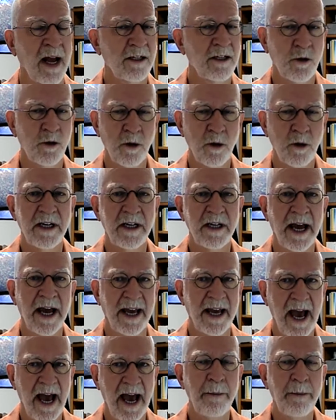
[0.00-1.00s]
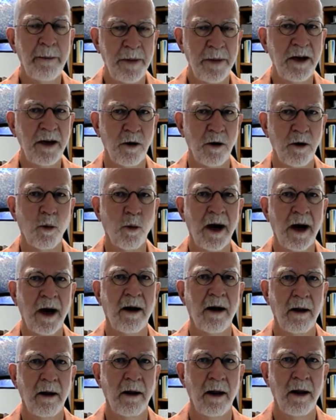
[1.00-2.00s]
That storage tank can be your
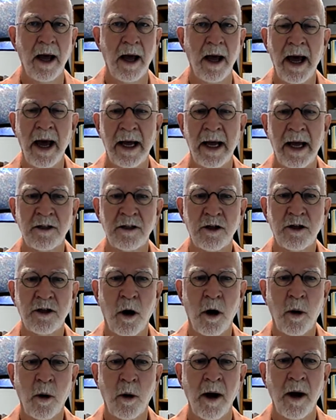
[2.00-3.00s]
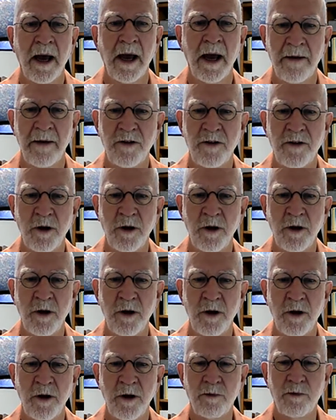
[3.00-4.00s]
well. And so if
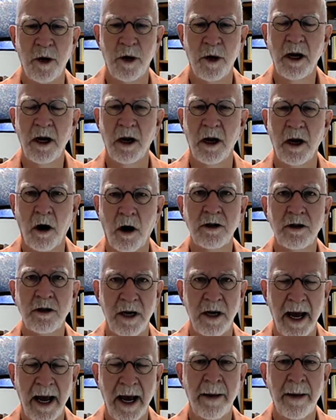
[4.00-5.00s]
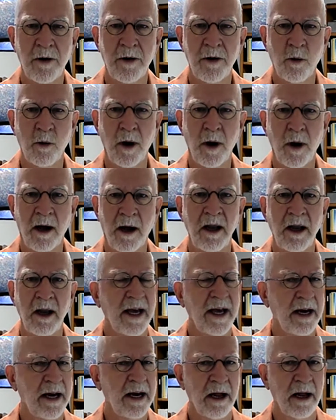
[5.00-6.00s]
you drill a large diameter
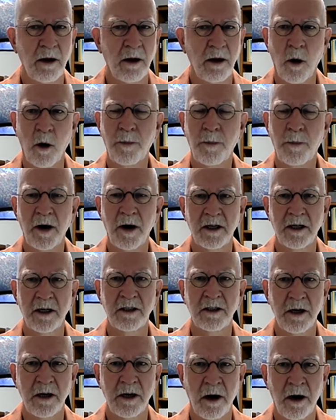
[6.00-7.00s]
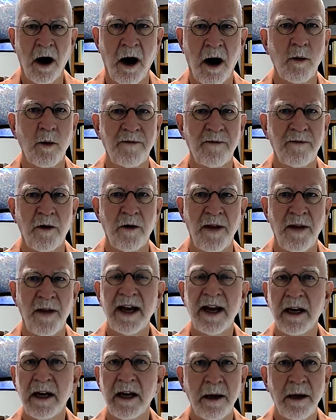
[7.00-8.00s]
well in a low production aquifer,
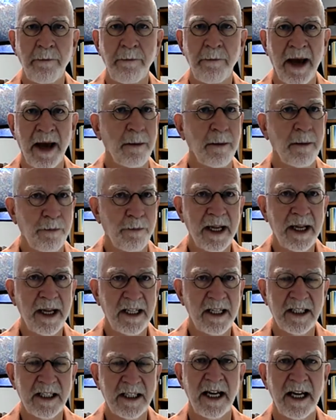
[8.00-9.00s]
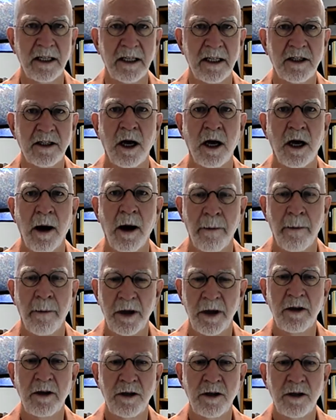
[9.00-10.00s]
that can make complete sense.
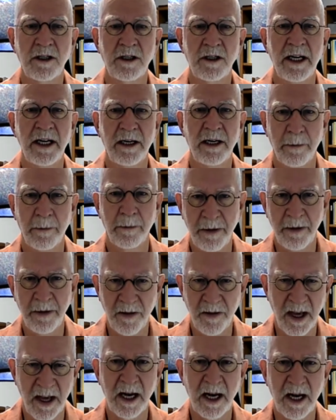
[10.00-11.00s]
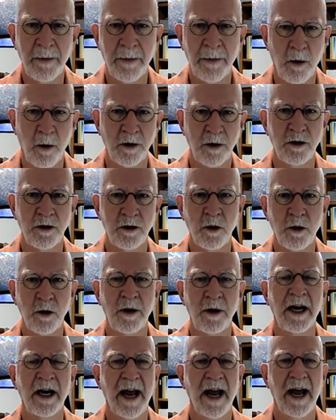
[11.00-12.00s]
But you just need to be thinking about what you're
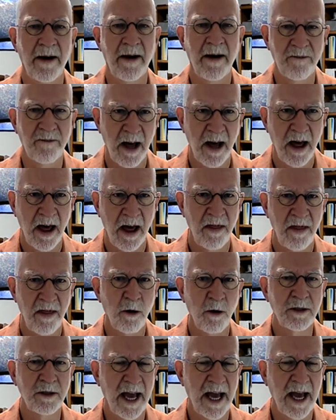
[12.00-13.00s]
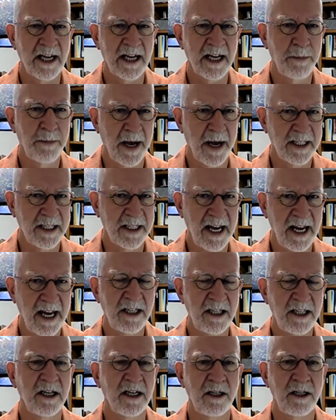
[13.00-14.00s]
doing and have those
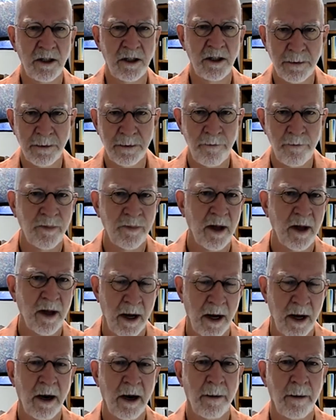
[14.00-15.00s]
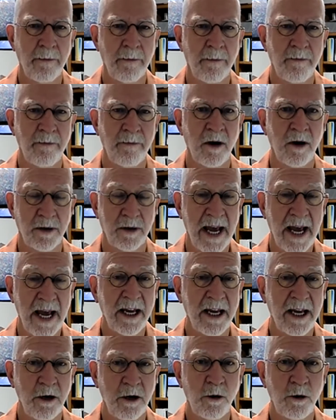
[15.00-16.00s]
expectations
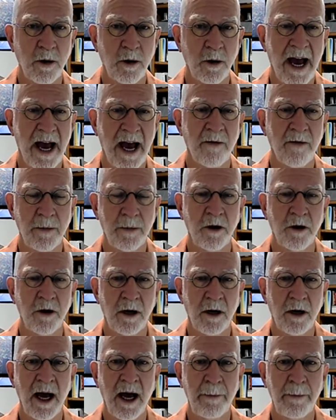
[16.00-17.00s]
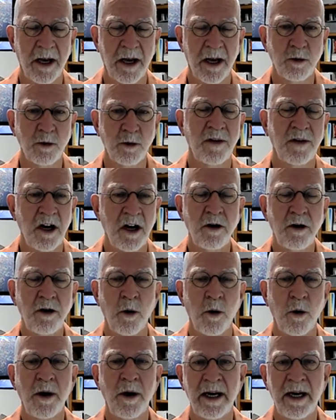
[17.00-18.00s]
taken into account from your client, because what they're
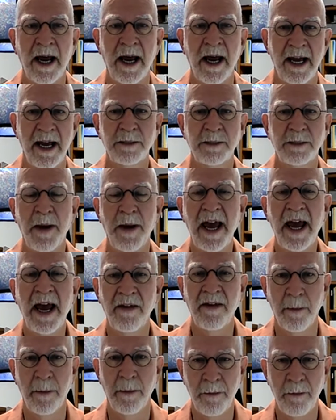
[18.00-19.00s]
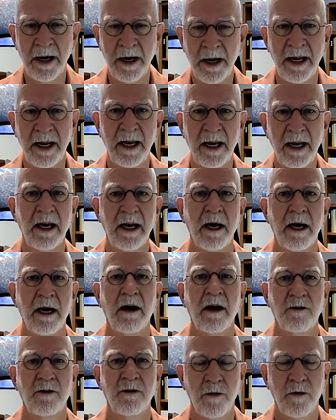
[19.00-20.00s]
doing is paying the money
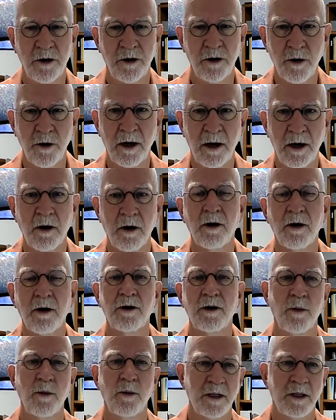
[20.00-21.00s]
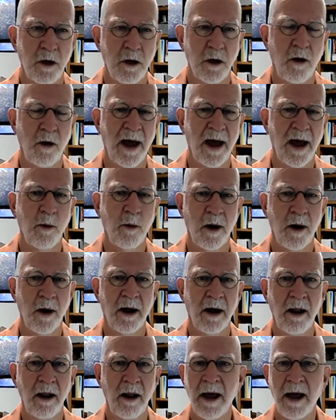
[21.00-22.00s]
to the driller to install that
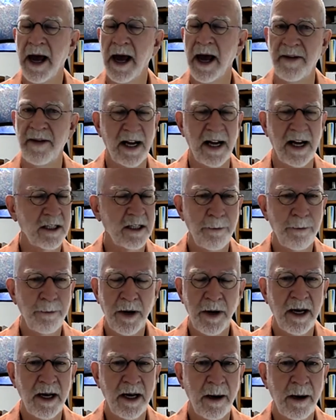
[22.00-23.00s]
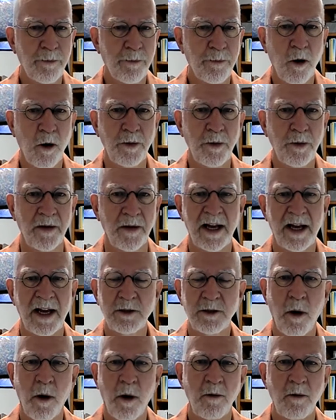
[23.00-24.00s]
well. And that's completely appropriate.
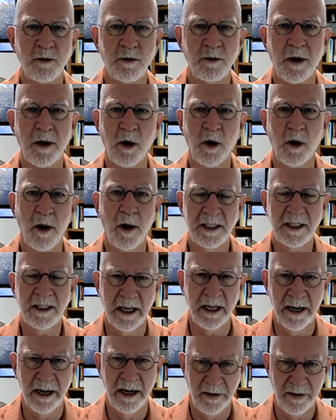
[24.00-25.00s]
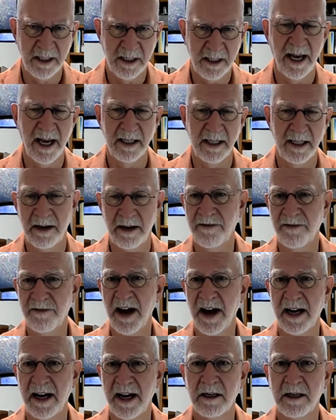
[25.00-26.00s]
That's what was requested in this case, in
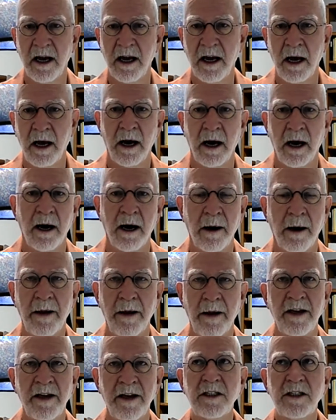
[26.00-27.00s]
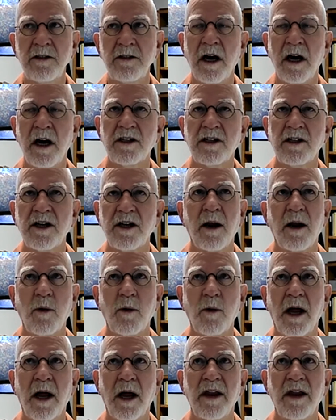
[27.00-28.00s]
fact. And this is not a shallow
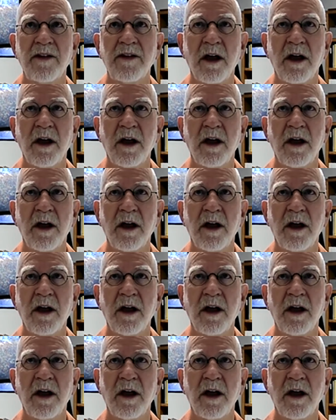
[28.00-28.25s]
well.